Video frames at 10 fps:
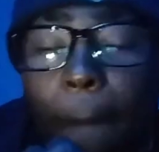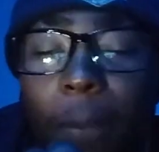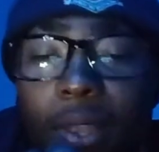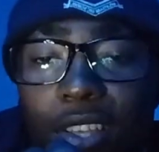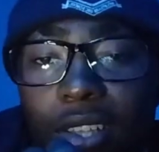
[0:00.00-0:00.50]

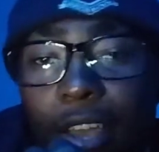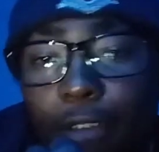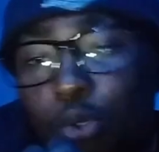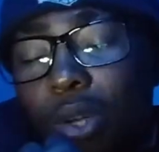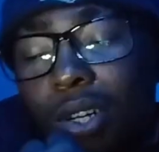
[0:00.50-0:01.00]
but they
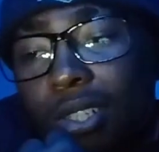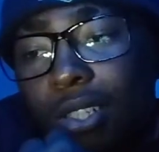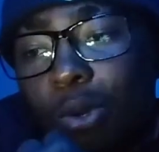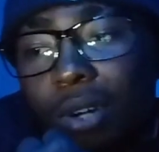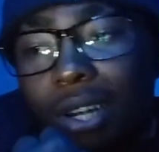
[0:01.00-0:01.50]
have to
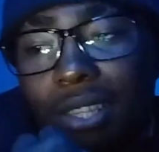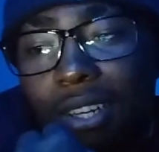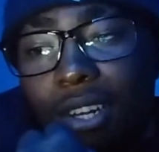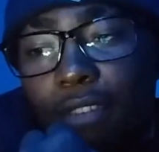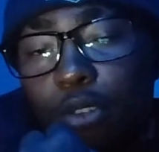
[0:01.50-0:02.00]
understand that they
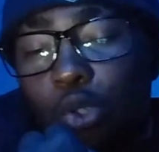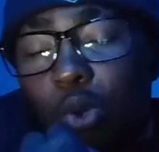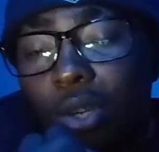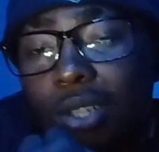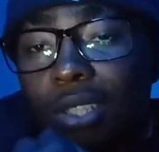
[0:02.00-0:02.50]
didn't have a
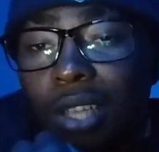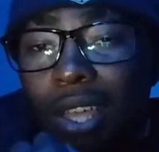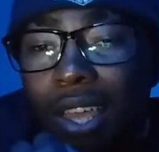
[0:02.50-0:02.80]
choice.